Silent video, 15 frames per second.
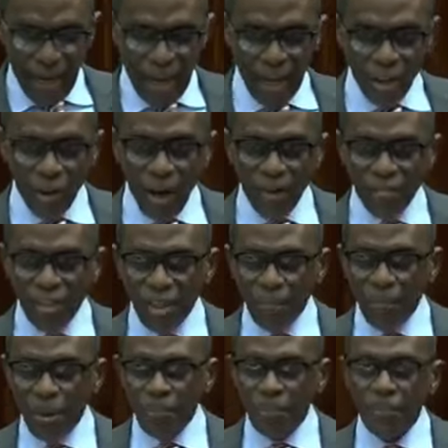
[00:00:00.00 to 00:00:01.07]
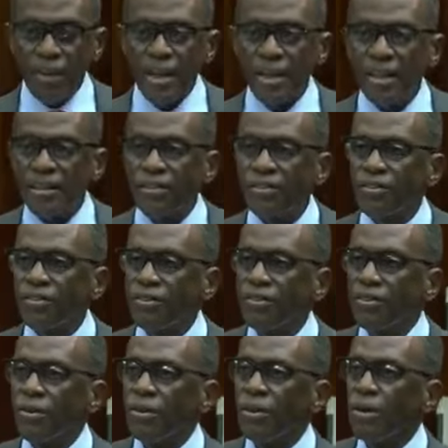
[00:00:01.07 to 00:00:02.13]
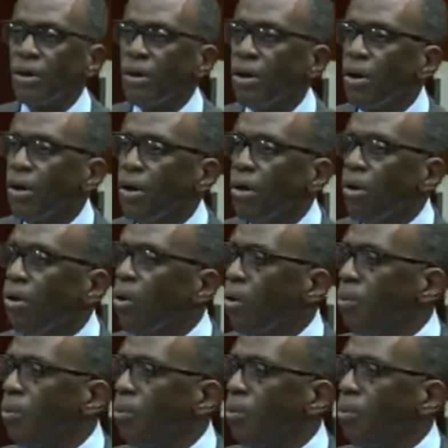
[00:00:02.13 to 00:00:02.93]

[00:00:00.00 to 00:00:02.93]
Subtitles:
and you have other members who